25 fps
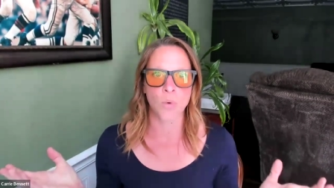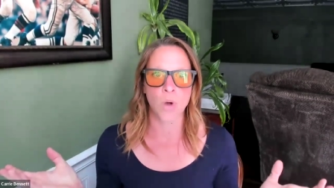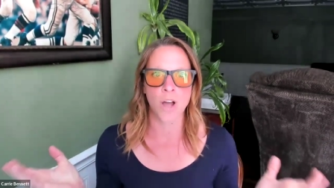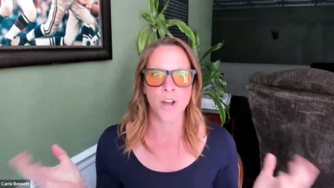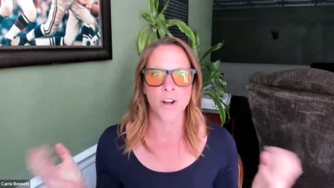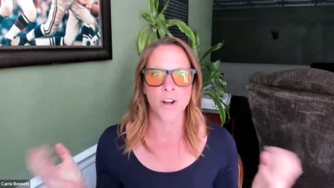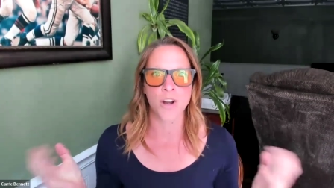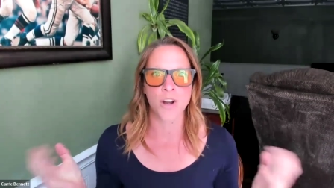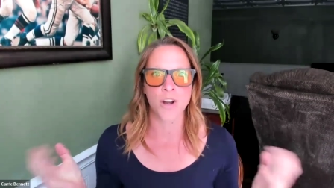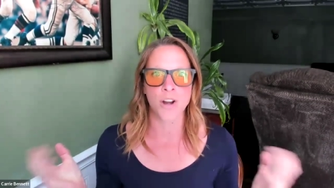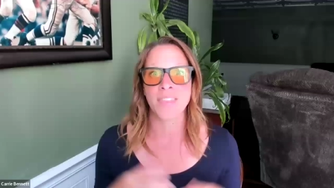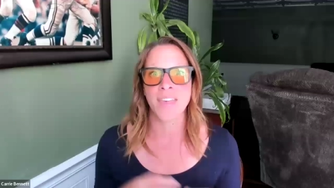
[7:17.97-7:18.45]

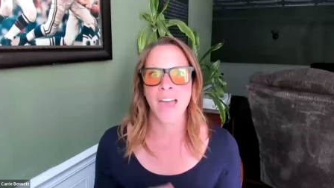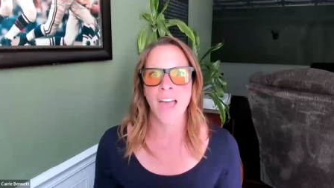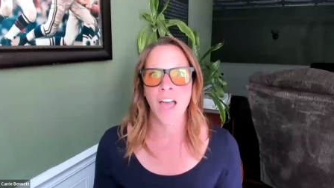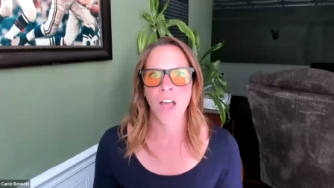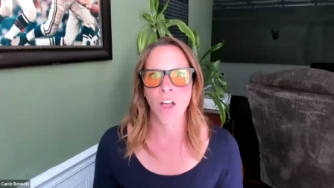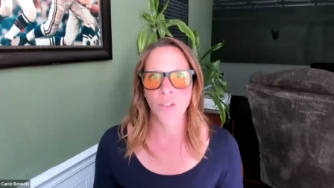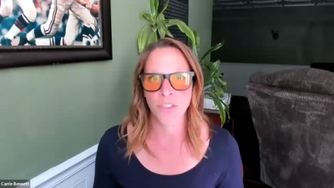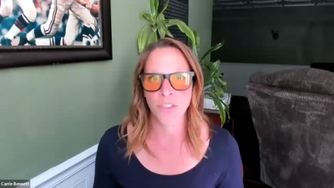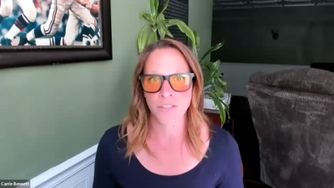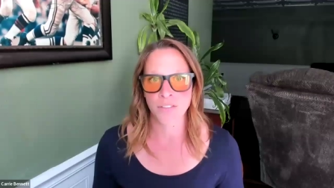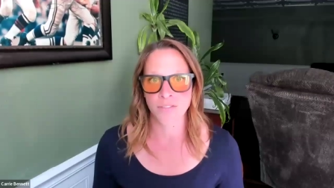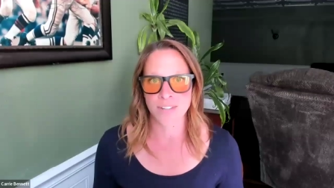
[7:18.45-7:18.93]
water and the
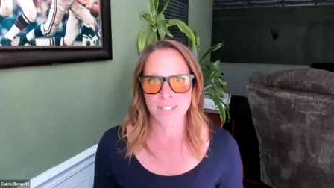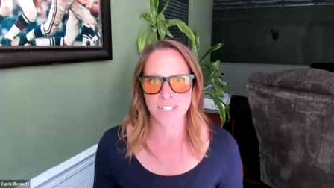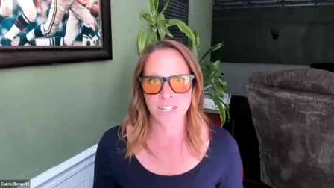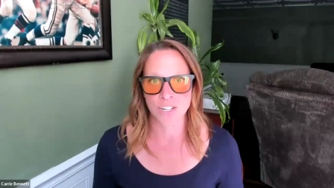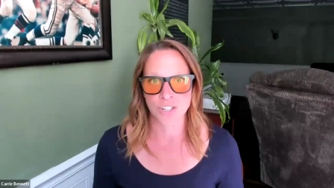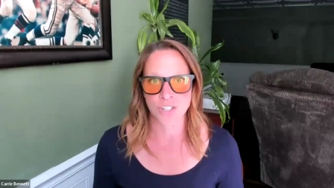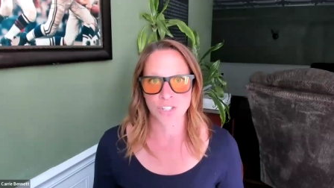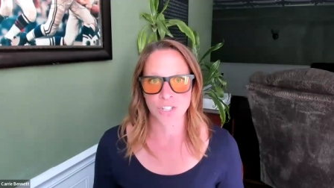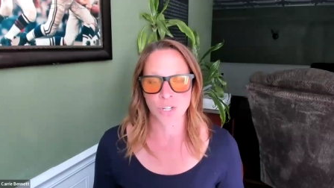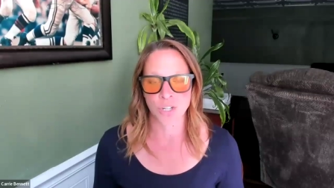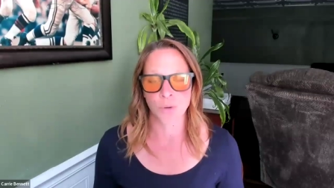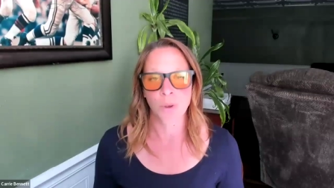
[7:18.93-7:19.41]
health of a
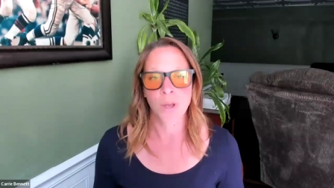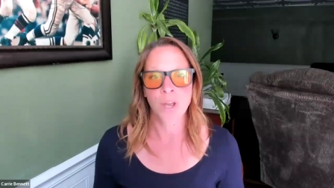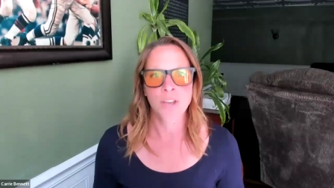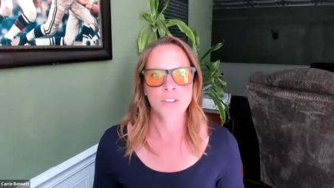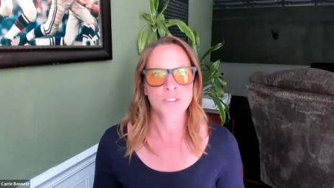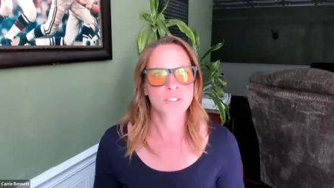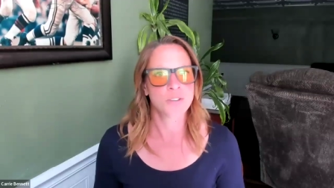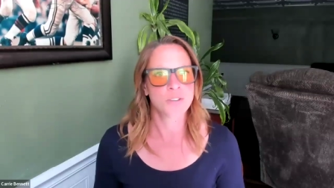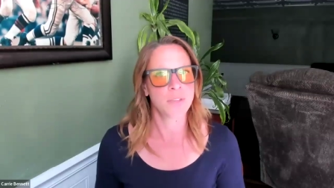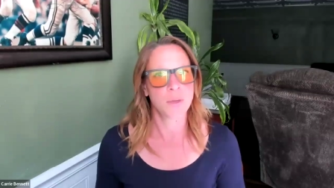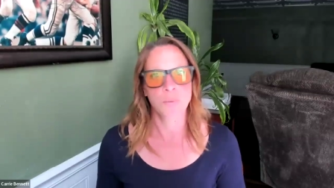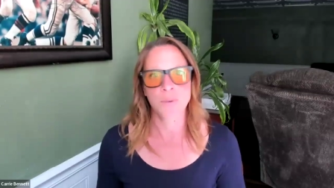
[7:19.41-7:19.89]
tissue
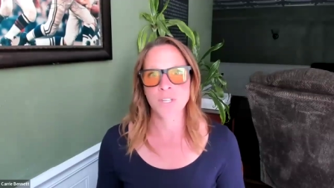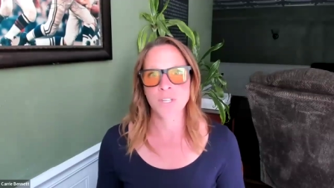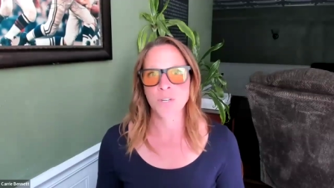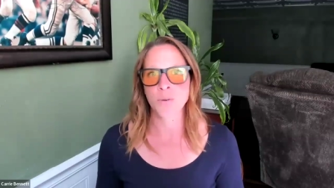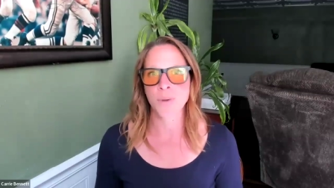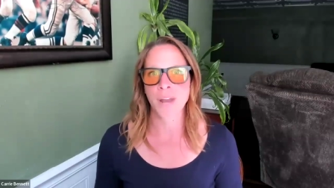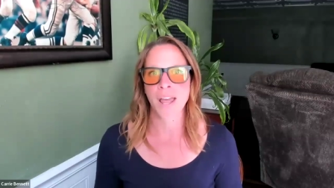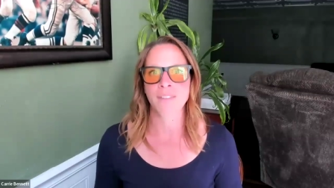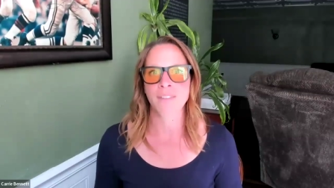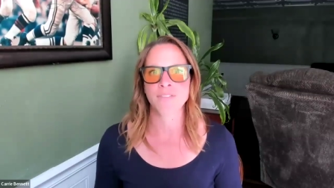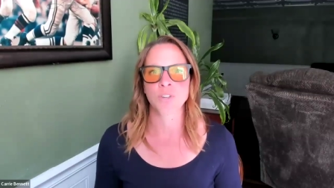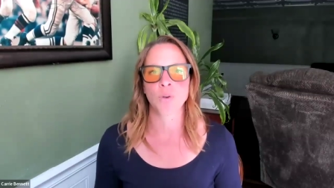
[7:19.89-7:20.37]
so that we
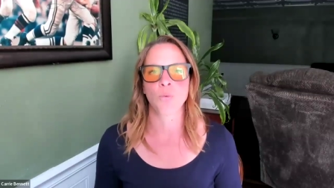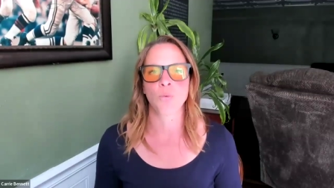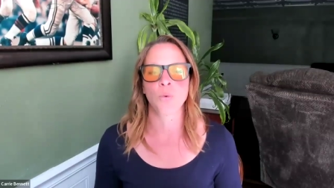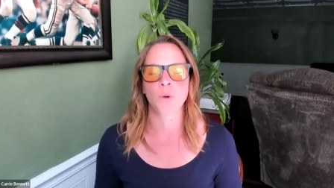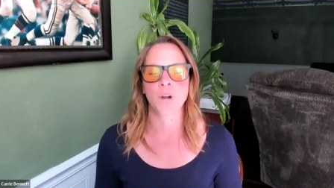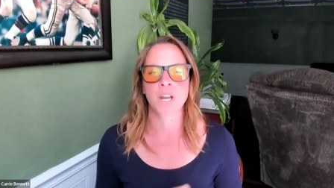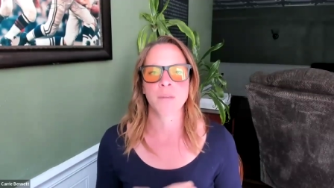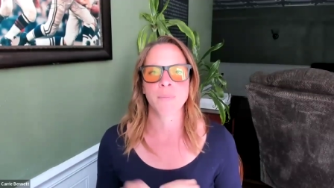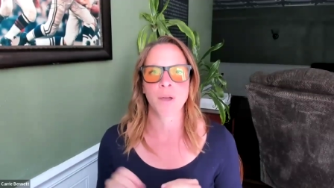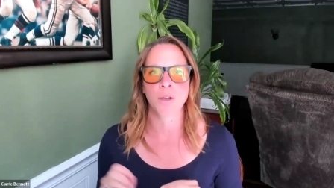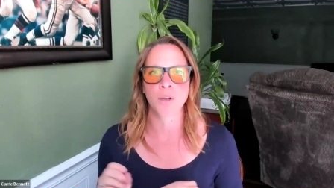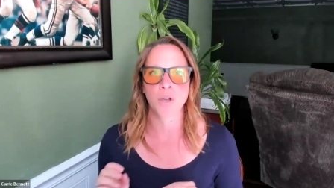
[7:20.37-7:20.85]
don't have to
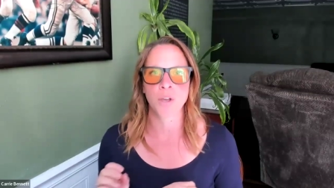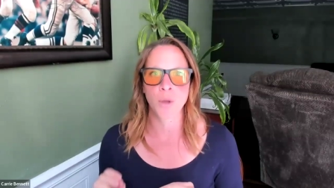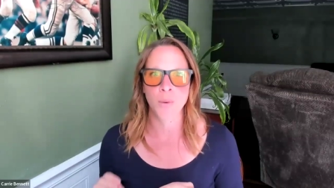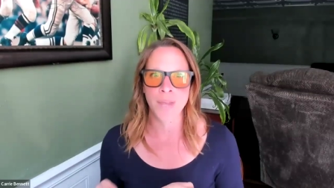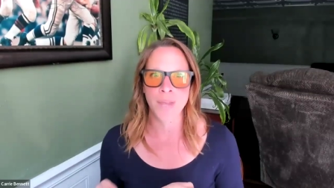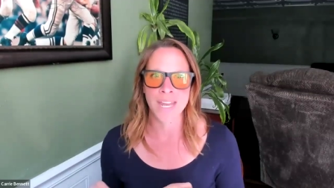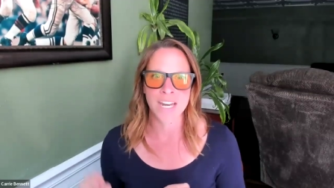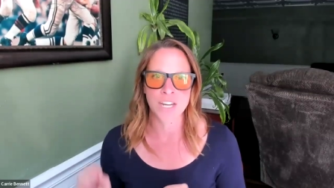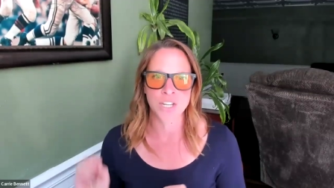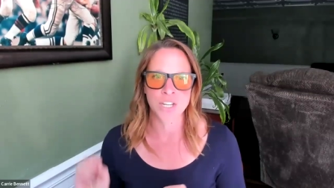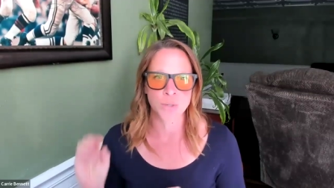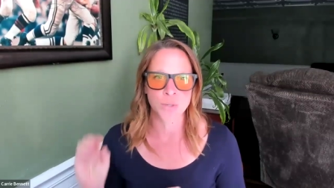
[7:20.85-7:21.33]
worry about
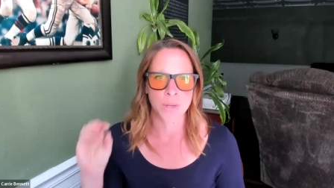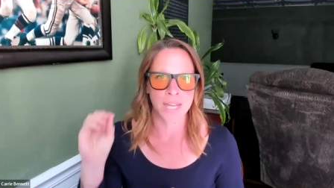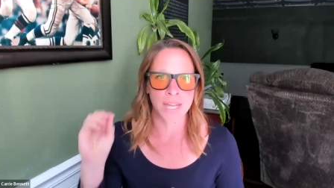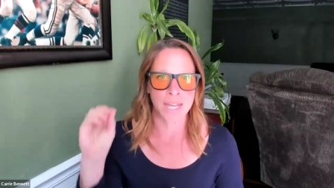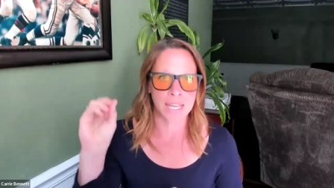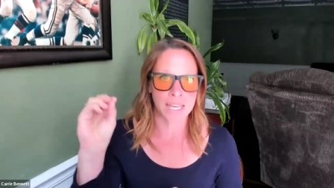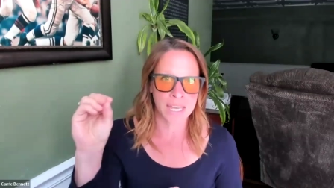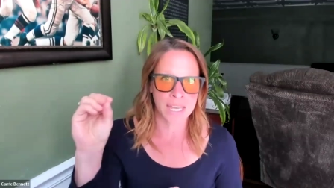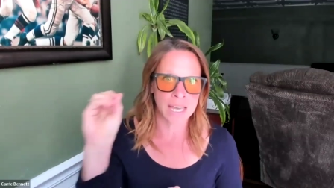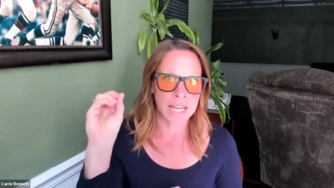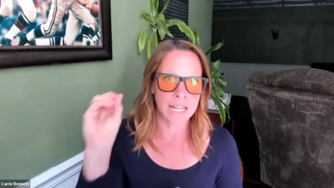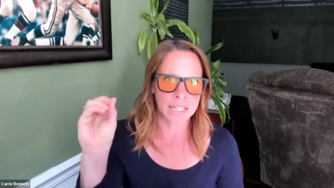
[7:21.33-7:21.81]
going in and doing a
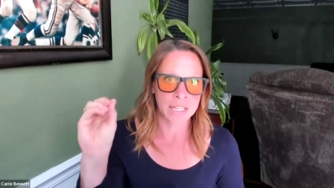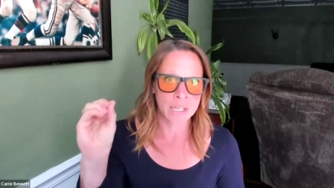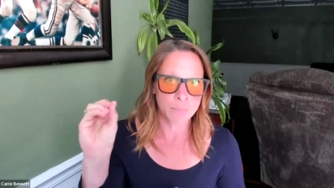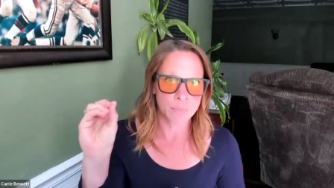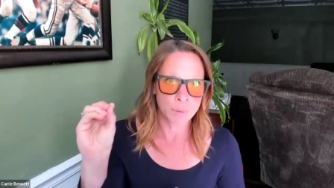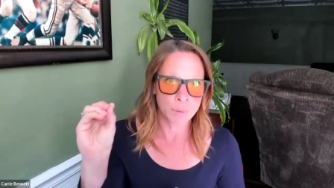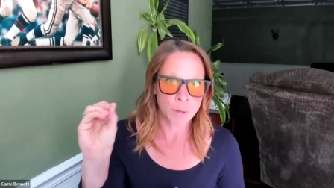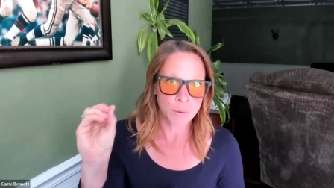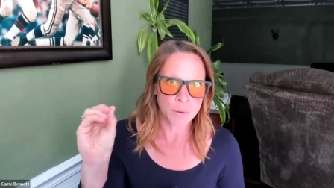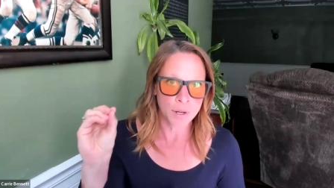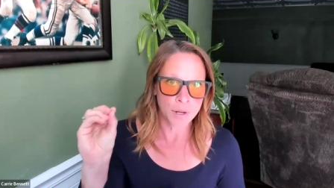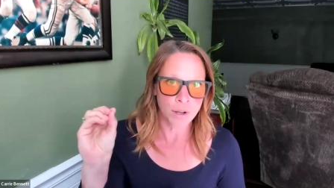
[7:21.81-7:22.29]
killing
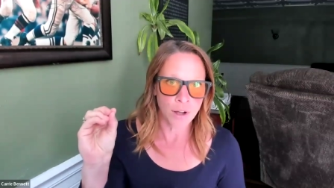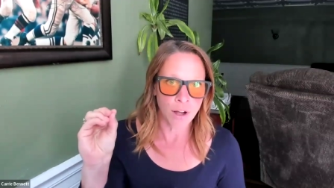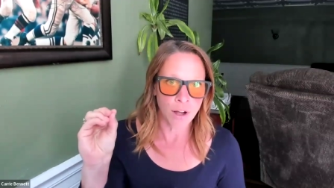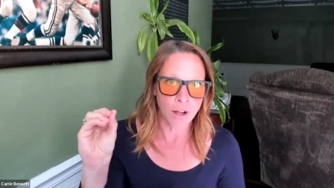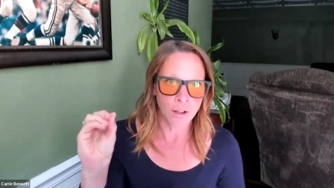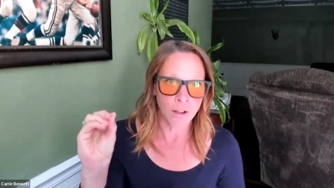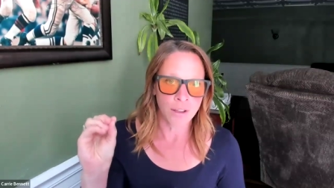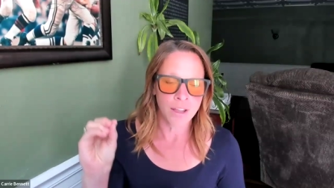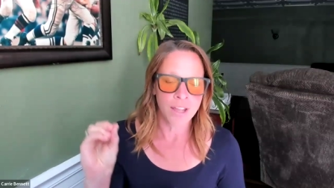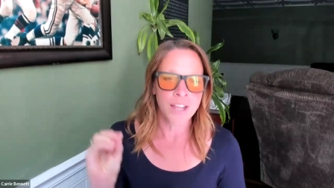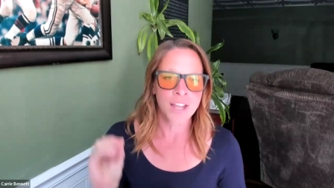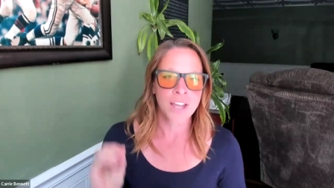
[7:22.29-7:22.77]

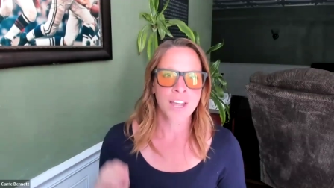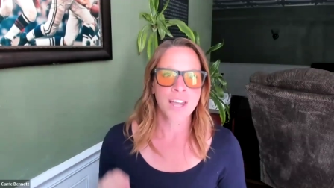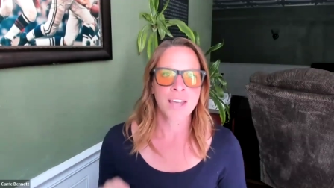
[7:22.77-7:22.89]
protocol.